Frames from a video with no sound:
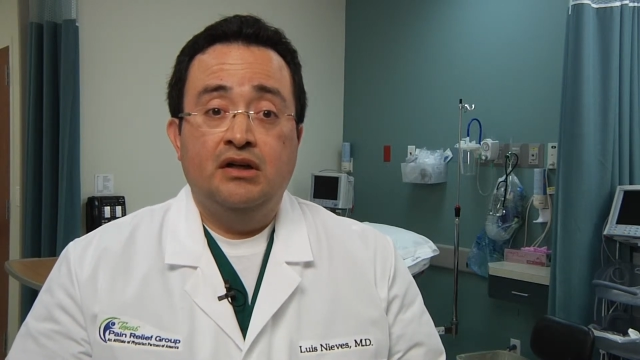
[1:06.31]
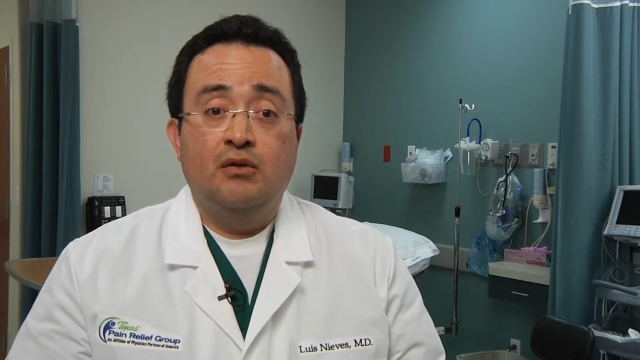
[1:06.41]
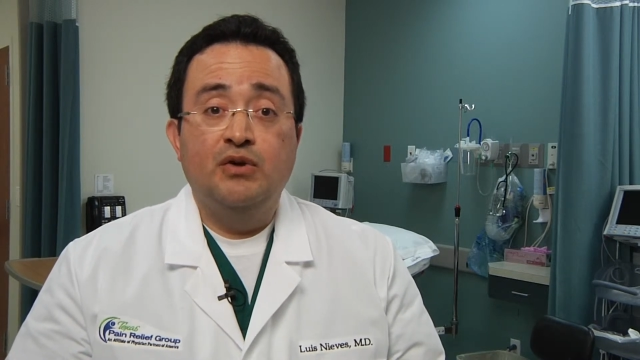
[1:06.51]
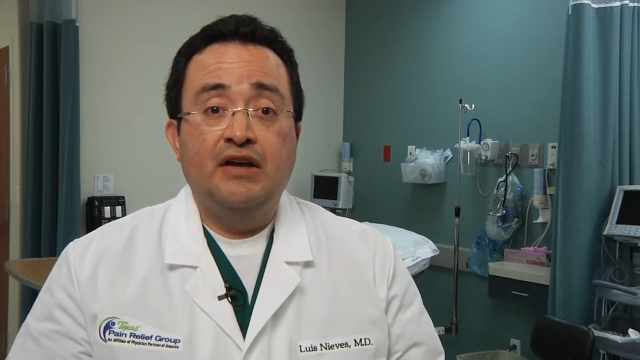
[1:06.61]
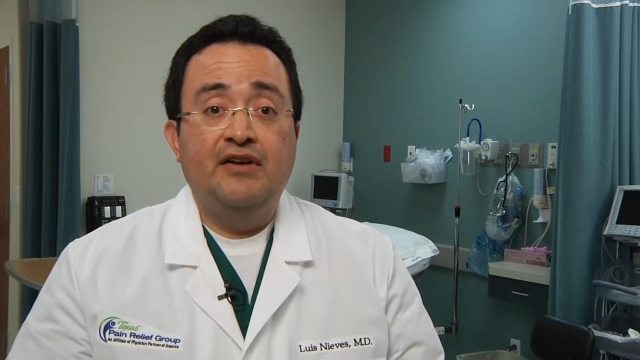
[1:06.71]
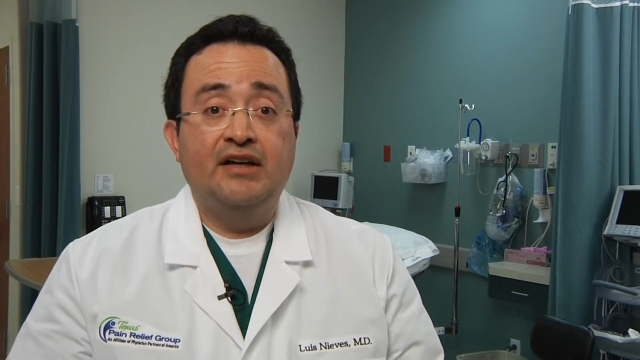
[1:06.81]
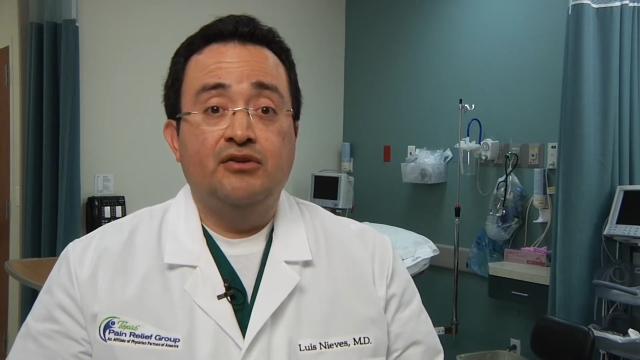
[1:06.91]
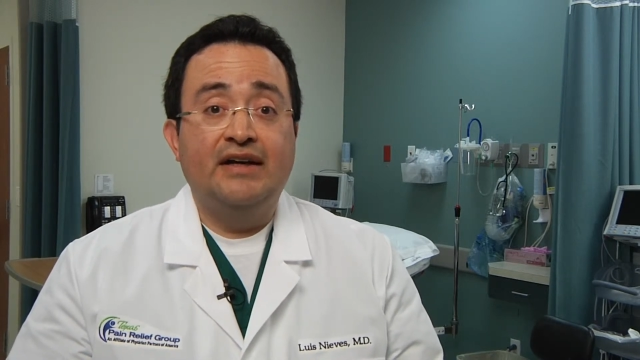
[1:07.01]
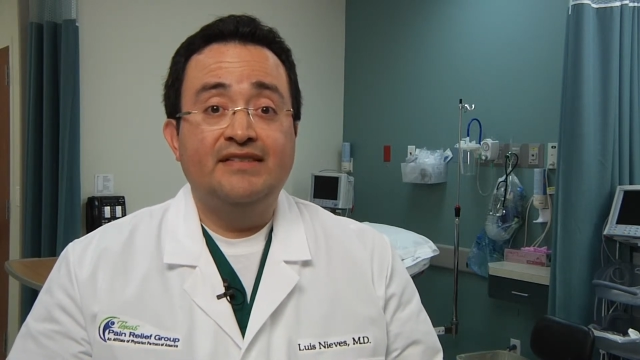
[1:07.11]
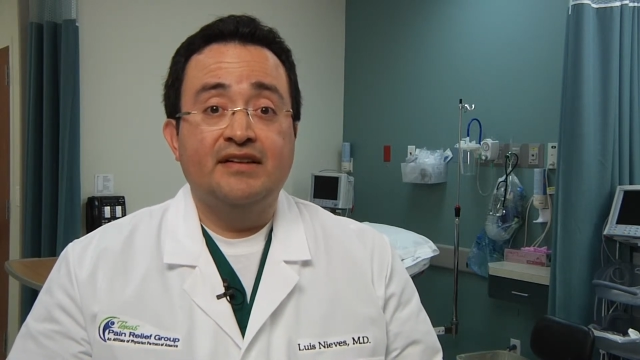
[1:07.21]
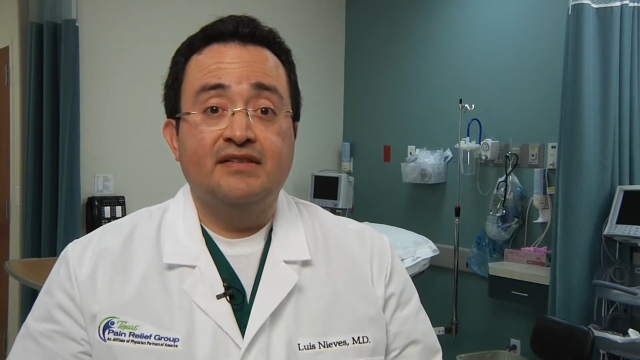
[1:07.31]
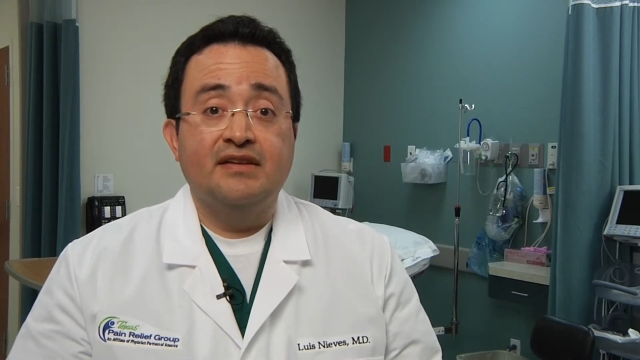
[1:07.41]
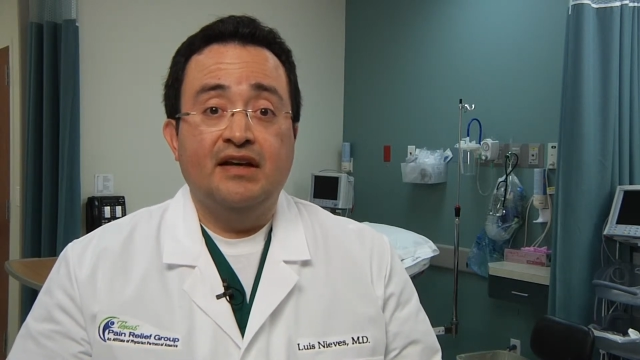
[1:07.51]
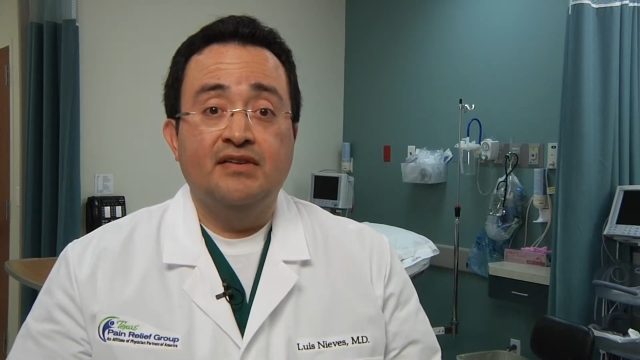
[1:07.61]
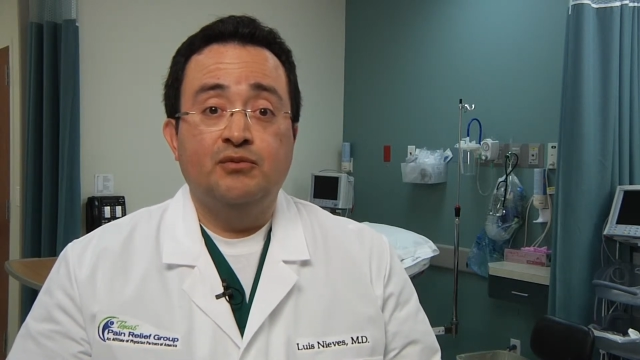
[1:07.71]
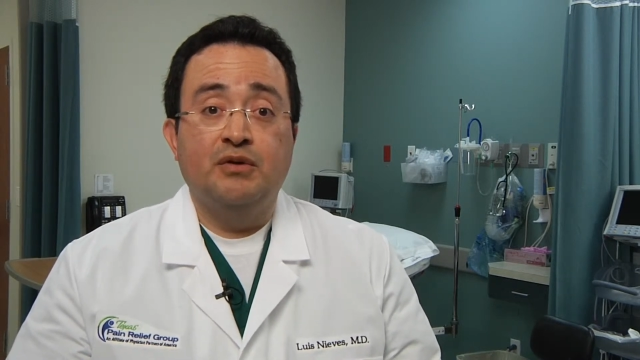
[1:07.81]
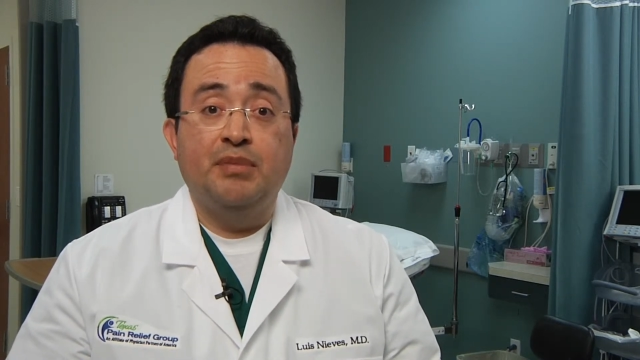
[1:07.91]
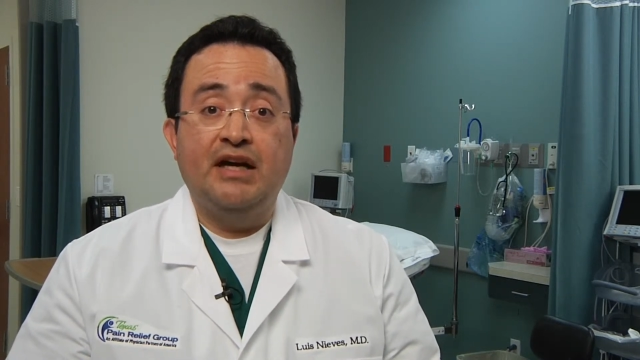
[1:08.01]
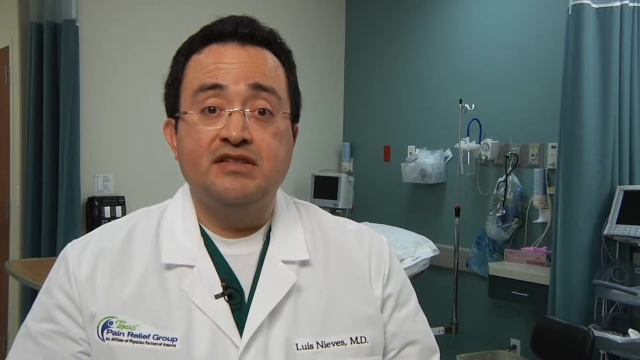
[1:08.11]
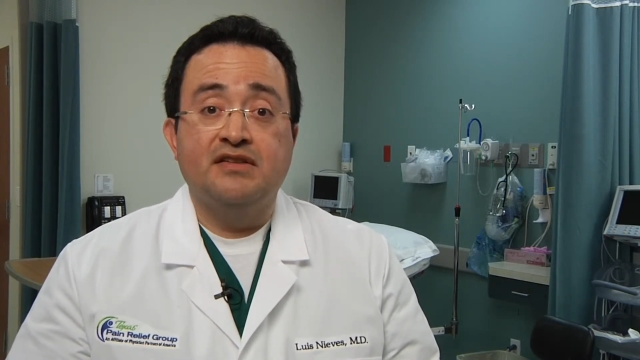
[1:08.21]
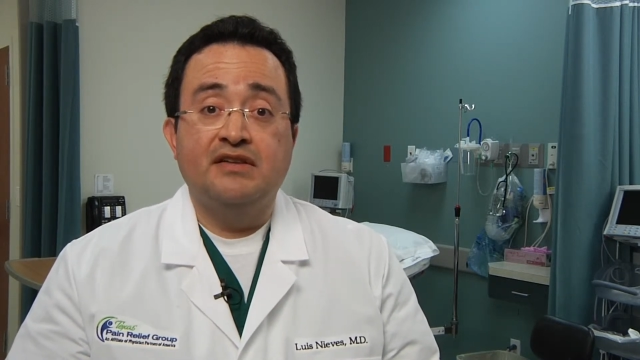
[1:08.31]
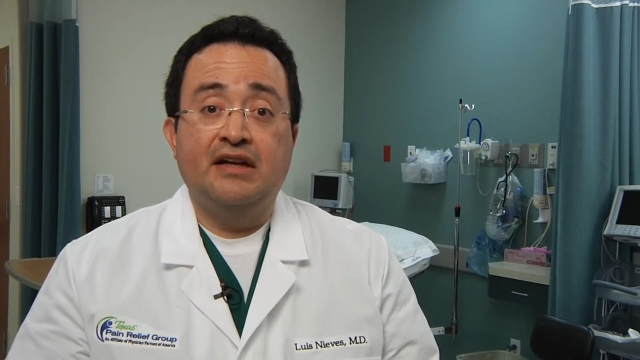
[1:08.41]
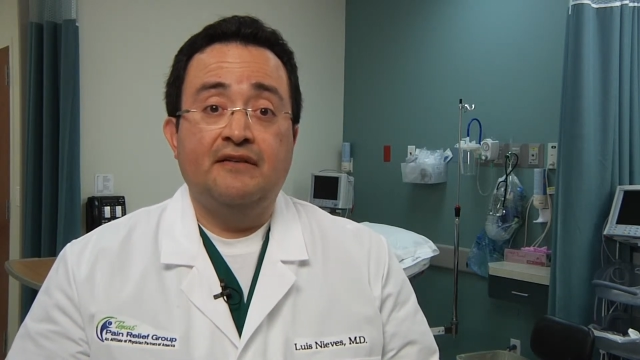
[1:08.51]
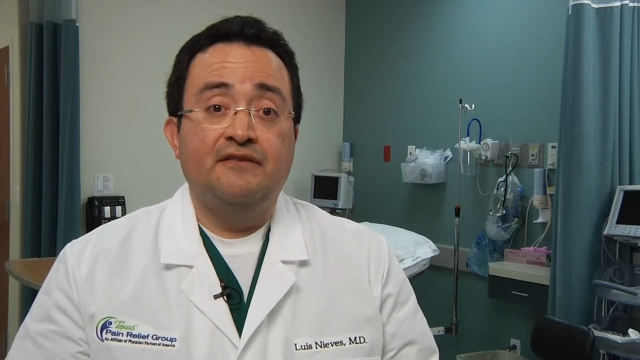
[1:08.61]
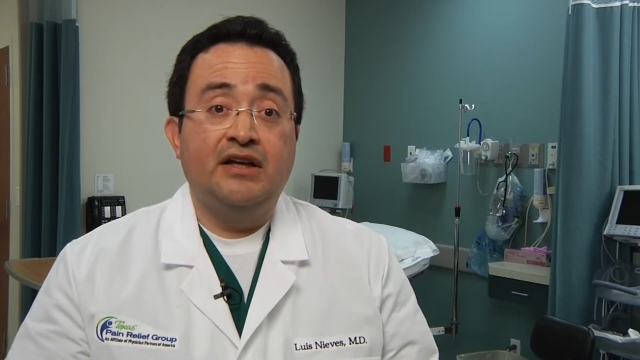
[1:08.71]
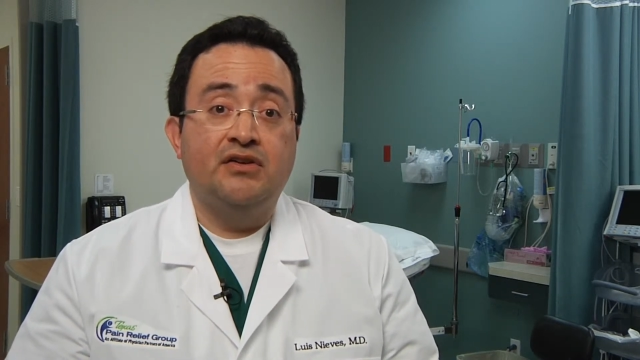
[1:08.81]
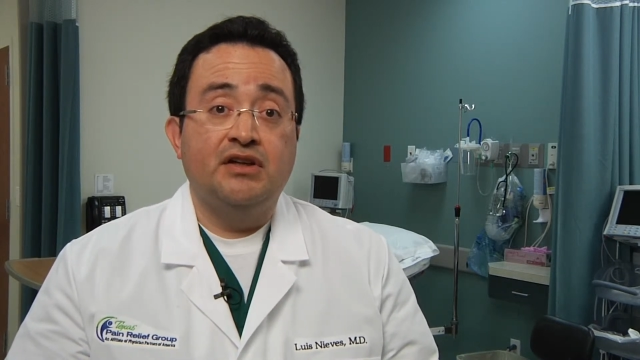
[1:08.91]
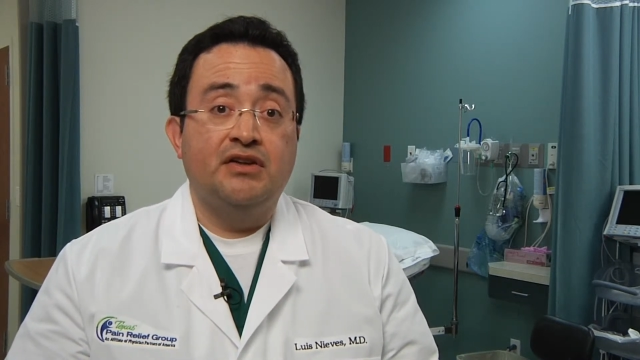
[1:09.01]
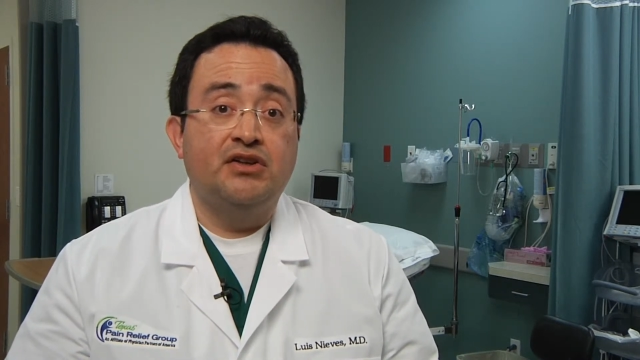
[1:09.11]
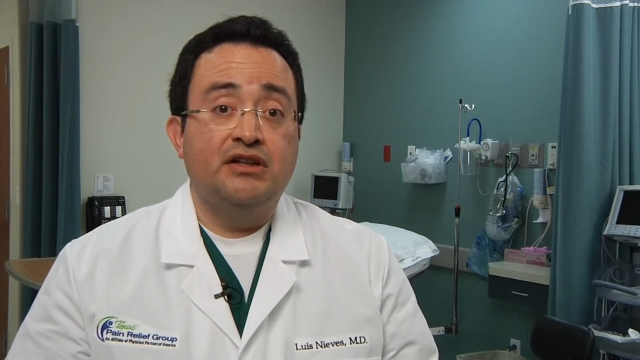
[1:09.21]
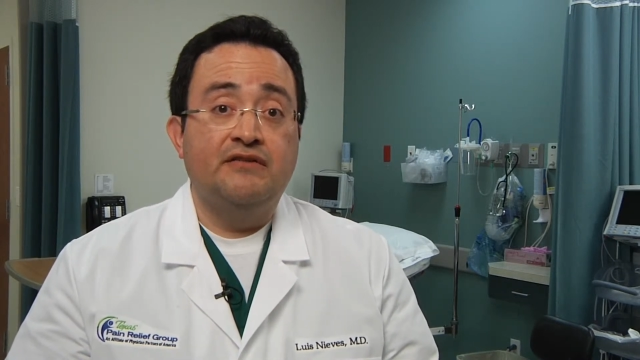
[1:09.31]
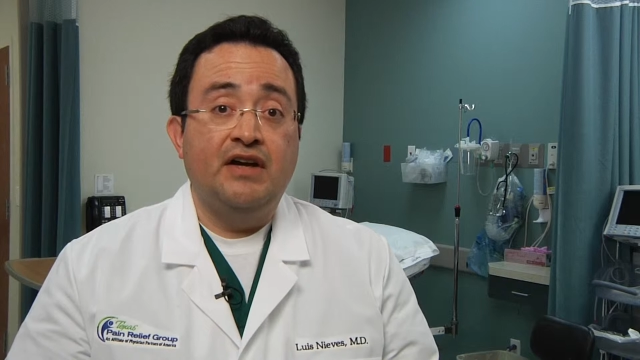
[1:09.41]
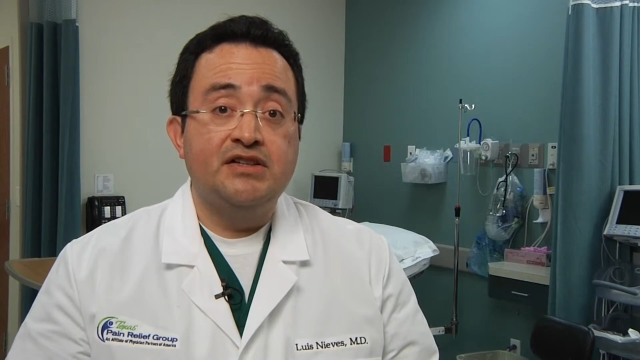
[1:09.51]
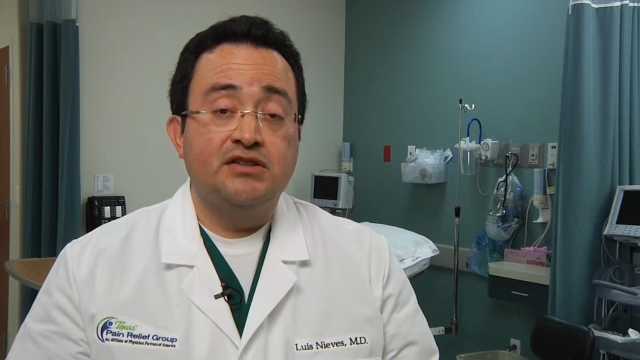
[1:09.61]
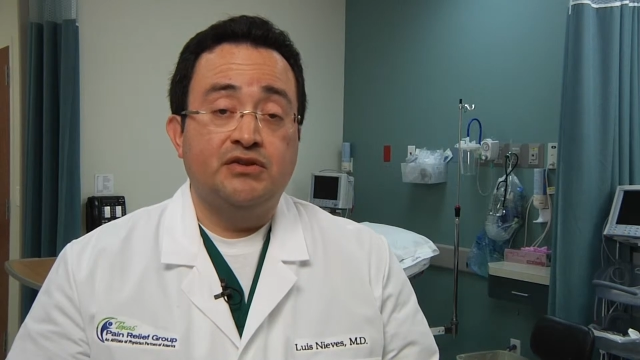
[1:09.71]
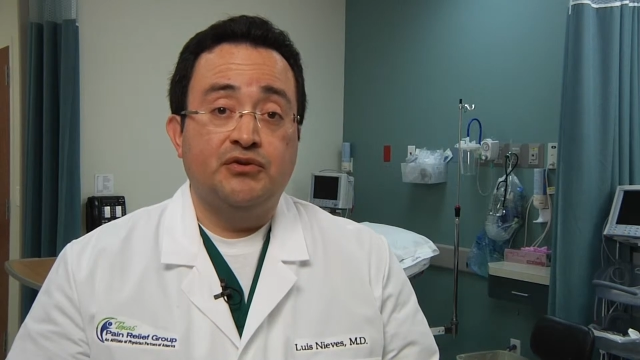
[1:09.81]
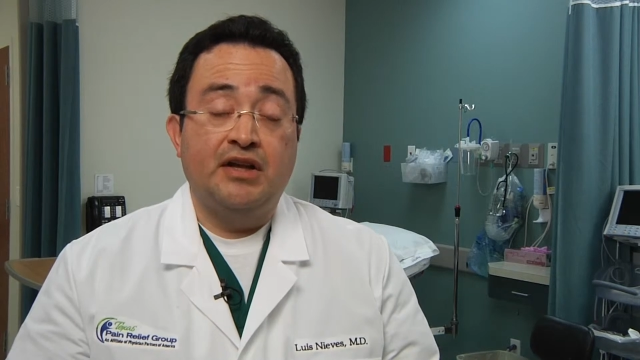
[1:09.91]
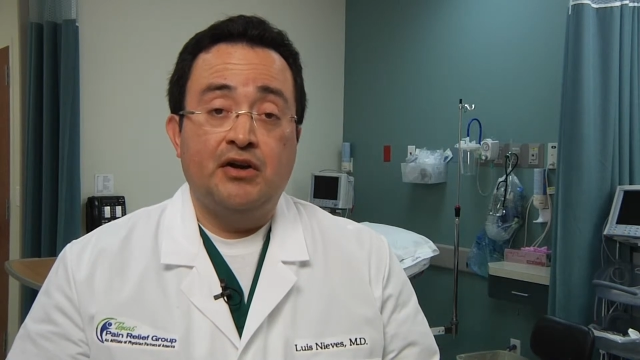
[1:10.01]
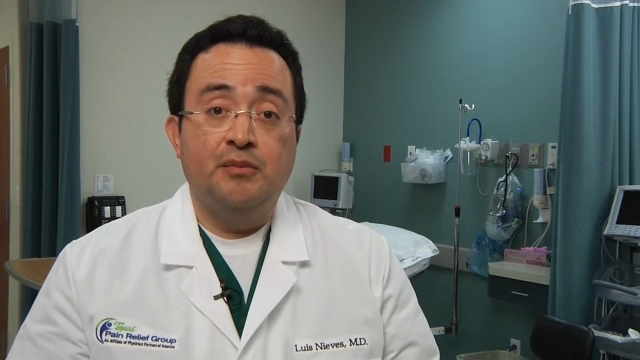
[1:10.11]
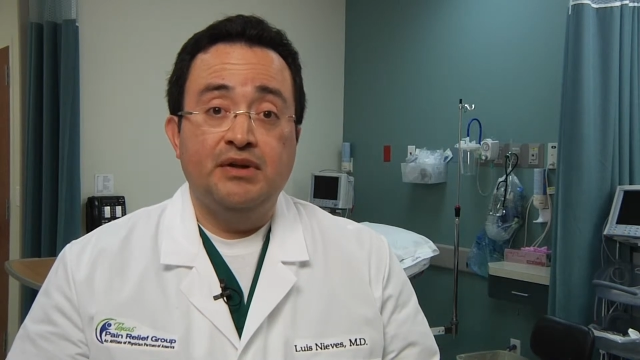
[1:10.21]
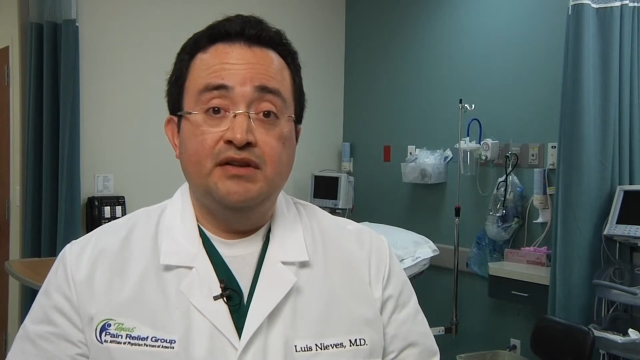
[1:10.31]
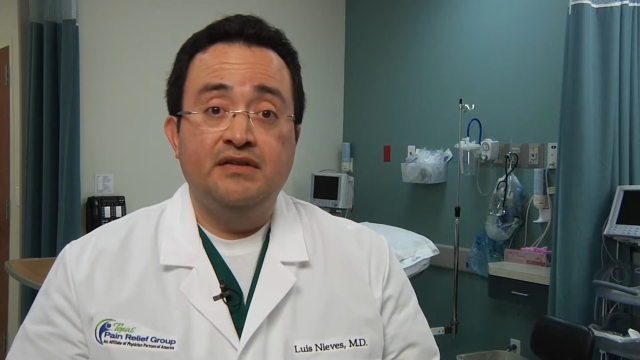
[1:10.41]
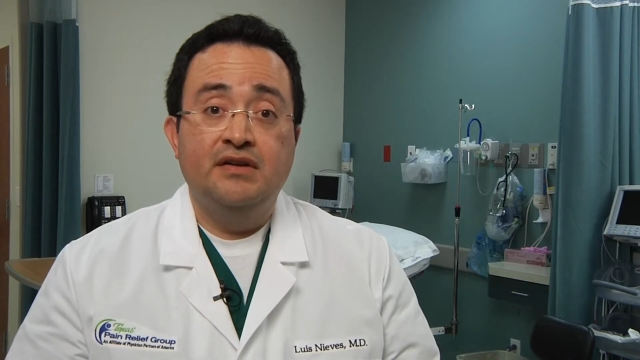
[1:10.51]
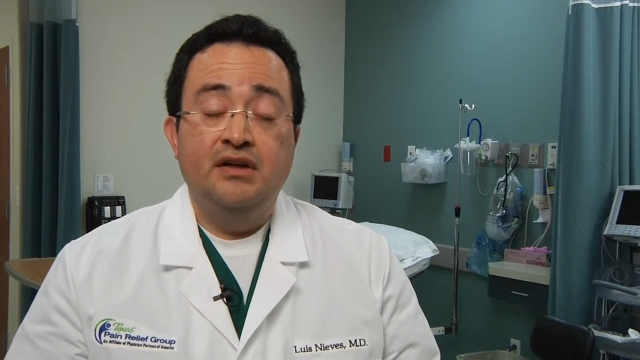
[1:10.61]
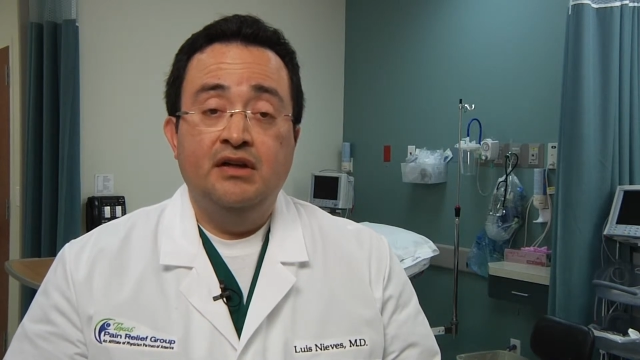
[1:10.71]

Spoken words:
We have had great success with patients that have failed other conventional therapies,